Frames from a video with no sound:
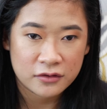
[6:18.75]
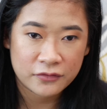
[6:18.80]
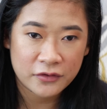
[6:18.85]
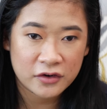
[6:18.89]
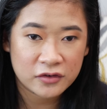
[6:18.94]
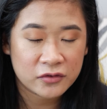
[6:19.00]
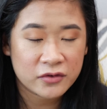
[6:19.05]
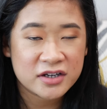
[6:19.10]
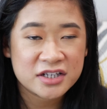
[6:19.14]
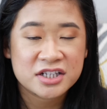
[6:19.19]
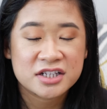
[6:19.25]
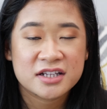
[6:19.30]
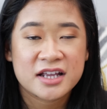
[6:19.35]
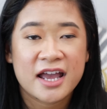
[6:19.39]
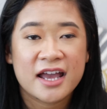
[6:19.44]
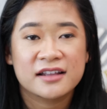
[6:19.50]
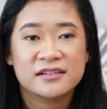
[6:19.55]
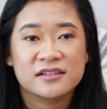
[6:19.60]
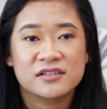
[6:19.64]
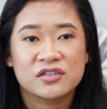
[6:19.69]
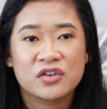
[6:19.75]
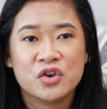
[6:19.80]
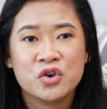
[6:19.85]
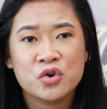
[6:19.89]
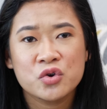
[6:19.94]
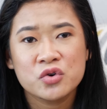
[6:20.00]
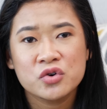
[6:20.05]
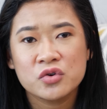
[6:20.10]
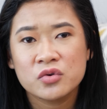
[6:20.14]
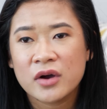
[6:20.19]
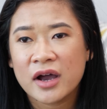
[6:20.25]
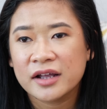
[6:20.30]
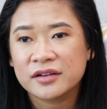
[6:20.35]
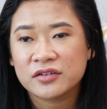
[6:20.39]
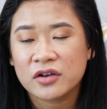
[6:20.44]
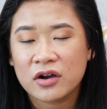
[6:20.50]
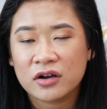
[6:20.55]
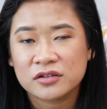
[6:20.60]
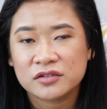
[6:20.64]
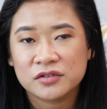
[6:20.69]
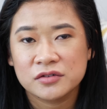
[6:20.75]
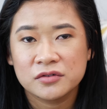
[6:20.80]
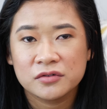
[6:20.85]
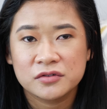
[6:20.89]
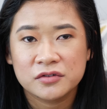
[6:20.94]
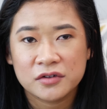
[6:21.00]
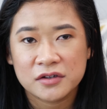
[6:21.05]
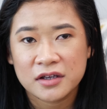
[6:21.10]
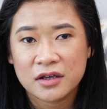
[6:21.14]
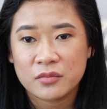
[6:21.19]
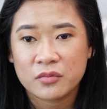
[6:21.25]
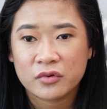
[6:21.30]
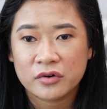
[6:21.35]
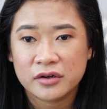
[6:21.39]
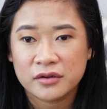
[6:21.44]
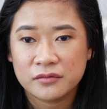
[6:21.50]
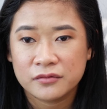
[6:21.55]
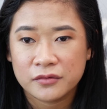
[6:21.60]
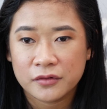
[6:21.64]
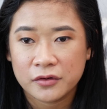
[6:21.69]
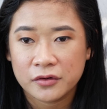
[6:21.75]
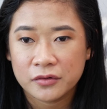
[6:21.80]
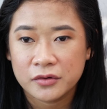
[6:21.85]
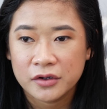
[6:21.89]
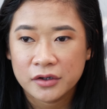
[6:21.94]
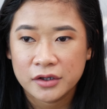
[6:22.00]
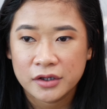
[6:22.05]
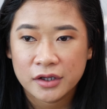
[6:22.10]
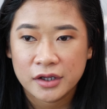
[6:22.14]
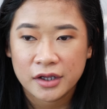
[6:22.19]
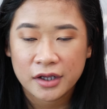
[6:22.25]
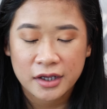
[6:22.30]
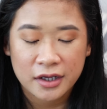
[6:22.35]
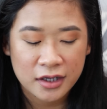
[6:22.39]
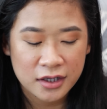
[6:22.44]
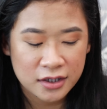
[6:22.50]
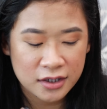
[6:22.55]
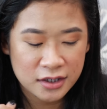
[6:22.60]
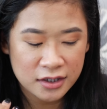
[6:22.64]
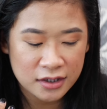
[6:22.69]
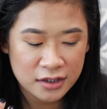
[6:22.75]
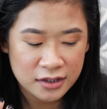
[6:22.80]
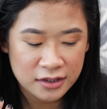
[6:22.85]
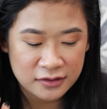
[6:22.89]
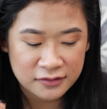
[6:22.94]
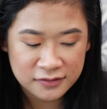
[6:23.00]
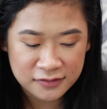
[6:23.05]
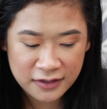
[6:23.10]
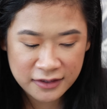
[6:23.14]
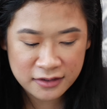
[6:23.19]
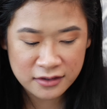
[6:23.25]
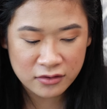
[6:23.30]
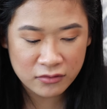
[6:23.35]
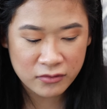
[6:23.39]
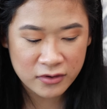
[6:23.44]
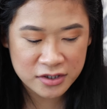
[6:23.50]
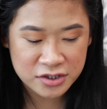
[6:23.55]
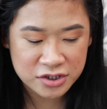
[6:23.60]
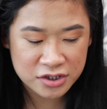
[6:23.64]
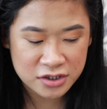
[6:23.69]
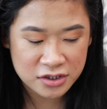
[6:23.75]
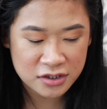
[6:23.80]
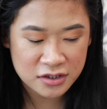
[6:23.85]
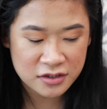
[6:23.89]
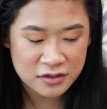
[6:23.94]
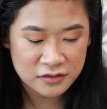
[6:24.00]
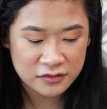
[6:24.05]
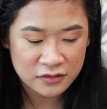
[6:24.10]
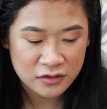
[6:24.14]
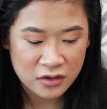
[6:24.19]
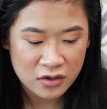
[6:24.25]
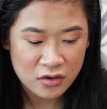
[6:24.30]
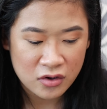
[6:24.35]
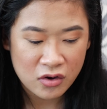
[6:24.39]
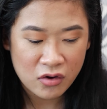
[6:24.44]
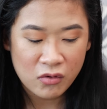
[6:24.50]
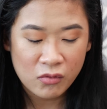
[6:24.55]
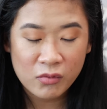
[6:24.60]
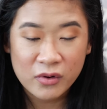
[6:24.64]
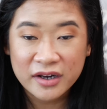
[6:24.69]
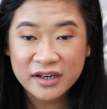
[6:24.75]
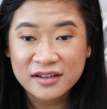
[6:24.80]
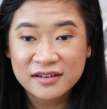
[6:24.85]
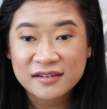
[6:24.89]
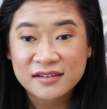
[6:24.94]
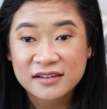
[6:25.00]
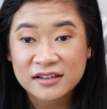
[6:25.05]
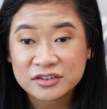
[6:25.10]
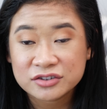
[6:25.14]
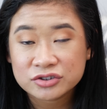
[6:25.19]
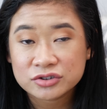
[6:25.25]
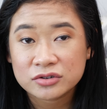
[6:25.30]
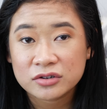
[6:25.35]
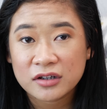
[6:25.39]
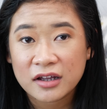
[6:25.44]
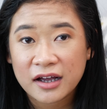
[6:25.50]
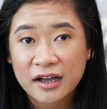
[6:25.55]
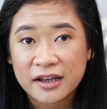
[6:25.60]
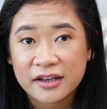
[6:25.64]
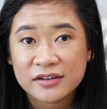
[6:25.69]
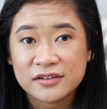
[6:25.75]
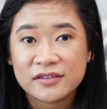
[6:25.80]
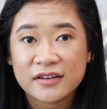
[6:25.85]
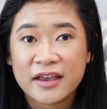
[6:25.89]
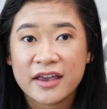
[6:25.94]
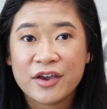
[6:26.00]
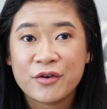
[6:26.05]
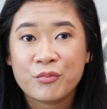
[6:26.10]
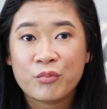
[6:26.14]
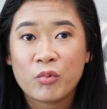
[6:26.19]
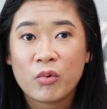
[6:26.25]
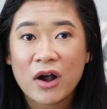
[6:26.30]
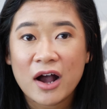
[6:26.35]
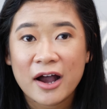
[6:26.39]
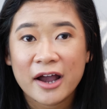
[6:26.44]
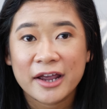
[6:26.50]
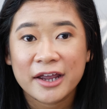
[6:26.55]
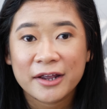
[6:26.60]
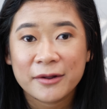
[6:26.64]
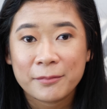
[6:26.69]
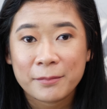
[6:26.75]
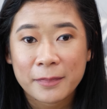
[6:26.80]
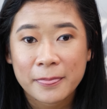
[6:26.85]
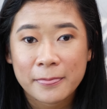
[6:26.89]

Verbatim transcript: first question to ask is who do I talk to to get more info? And then the second question is what is centralized and why?